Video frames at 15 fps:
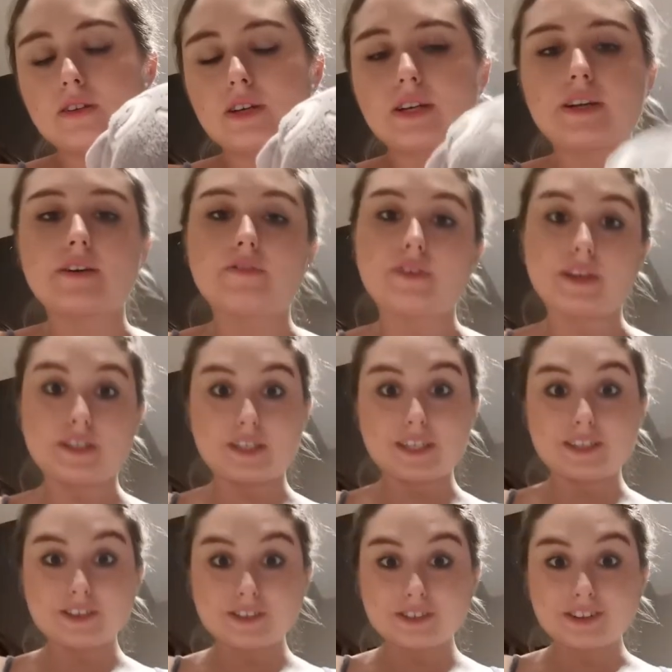and it eventually
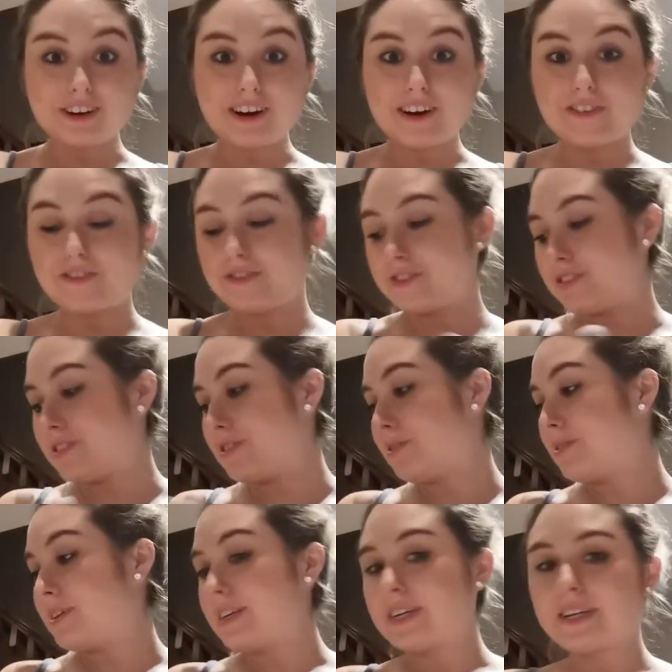turns off.
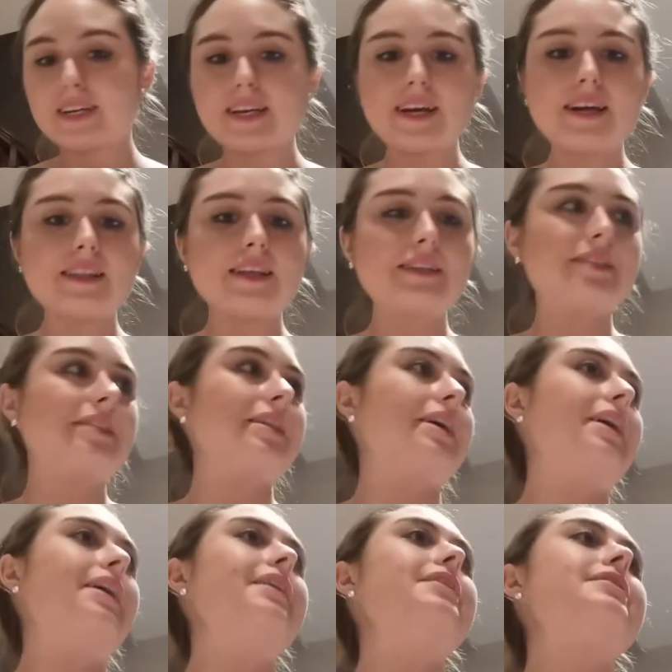So yeah, that's
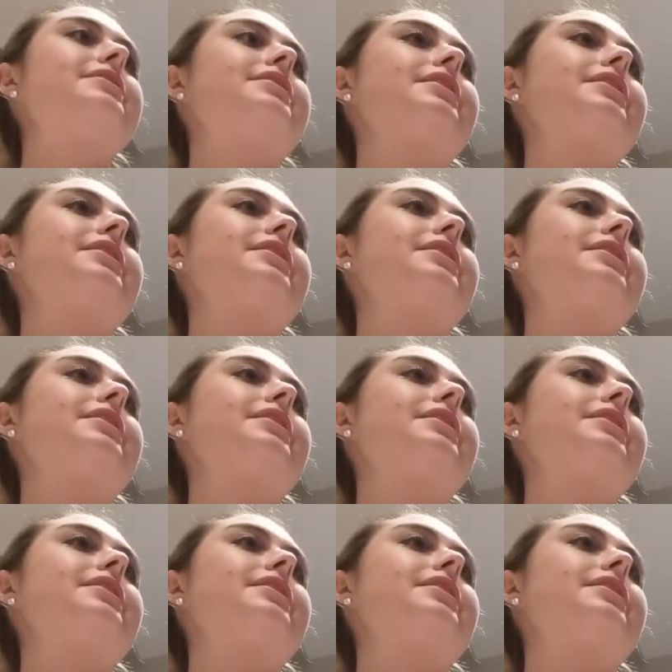that.